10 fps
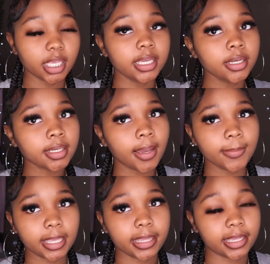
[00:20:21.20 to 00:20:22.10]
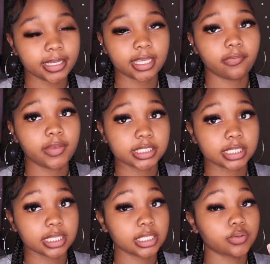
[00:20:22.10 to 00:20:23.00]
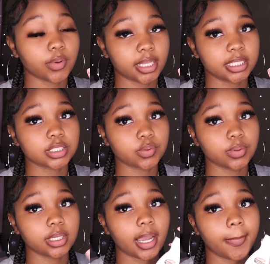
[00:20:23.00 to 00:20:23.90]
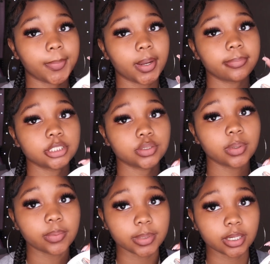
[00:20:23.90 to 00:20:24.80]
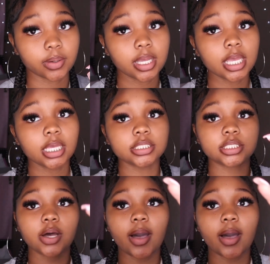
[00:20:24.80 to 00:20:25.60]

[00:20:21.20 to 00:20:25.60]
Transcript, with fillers: it'll come in handy eventually throughout the school year. I promise you it will. So